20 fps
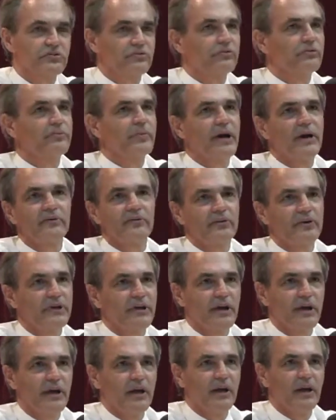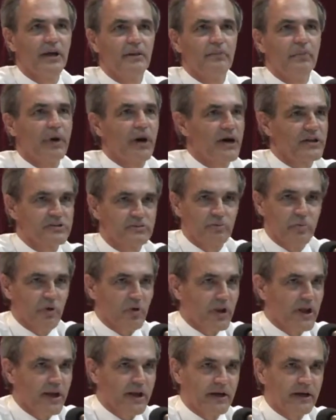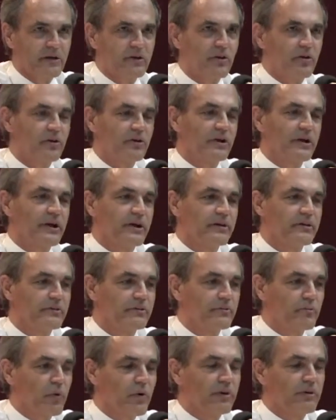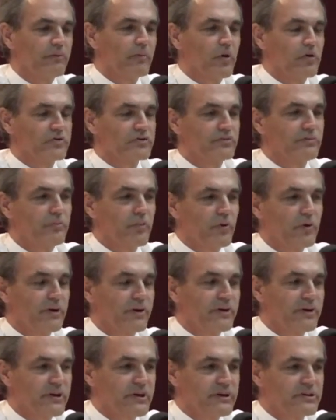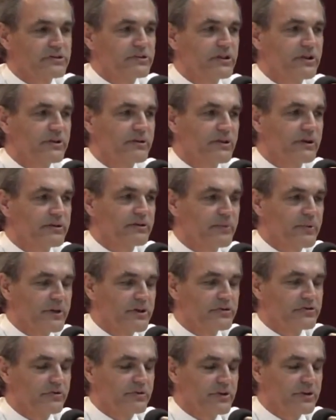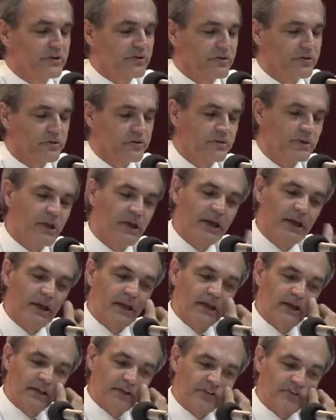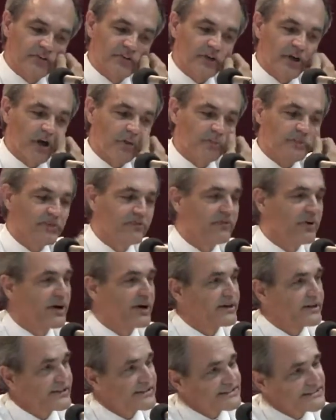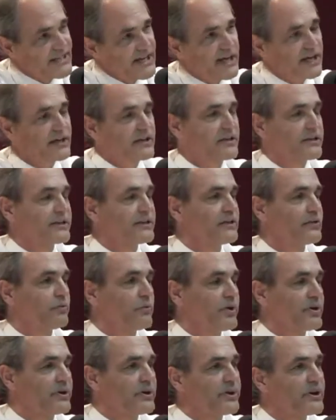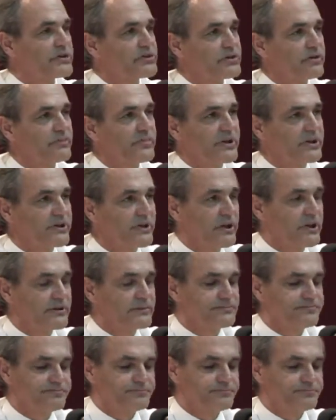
from every possible angle. And one of the most important things that the ministry can do is to help define exactly what needs to be done